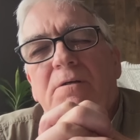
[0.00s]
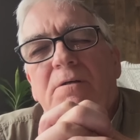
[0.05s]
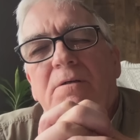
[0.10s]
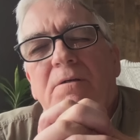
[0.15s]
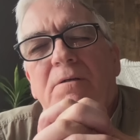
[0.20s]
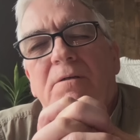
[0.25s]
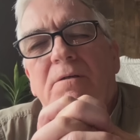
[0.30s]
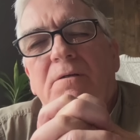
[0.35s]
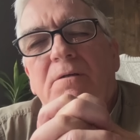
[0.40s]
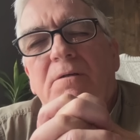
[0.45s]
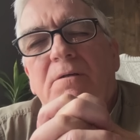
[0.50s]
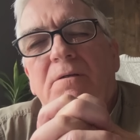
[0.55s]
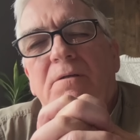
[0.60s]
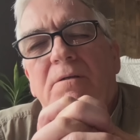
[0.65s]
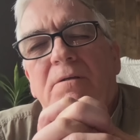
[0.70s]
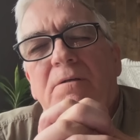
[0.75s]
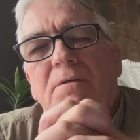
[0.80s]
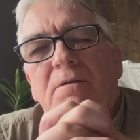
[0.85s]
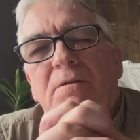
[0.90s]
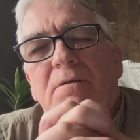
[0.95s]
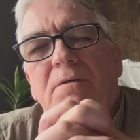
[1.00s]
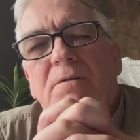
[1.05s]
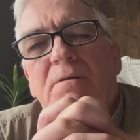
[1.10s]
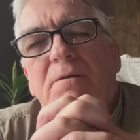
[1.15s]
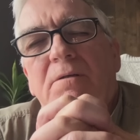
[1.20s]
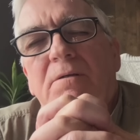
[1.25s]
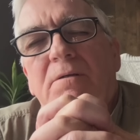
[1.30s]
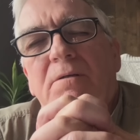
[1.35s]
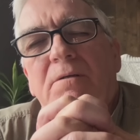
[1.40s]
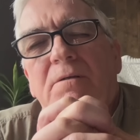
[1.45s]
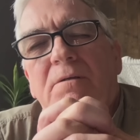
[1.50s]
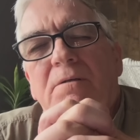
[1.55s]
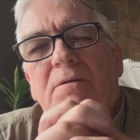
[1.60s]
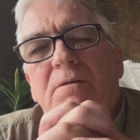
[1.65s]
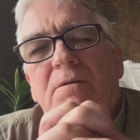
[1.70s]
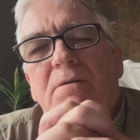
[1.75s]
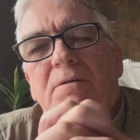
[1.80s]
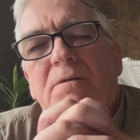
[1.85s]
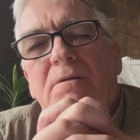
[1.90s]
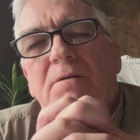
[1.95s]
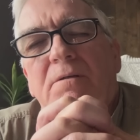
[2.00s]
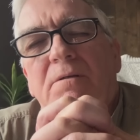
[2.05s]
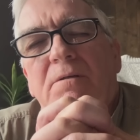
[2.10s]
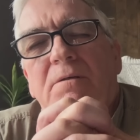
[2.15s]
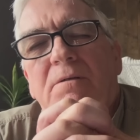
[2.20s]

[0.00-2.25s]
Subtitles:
Nothing is said.